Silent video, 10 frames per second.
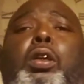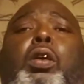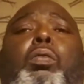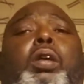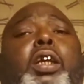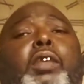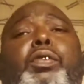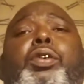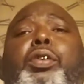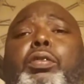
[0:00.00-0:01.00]
or whatever
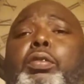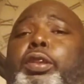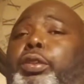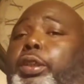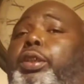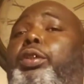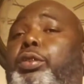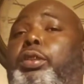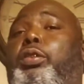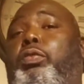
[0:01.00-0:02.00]
you're doing, you can
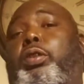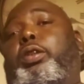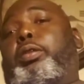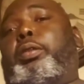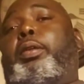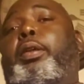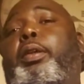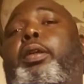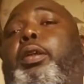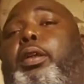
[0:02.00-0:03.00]
use this rub.
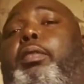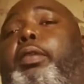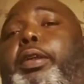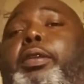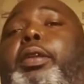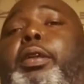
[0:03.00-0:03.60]
All right.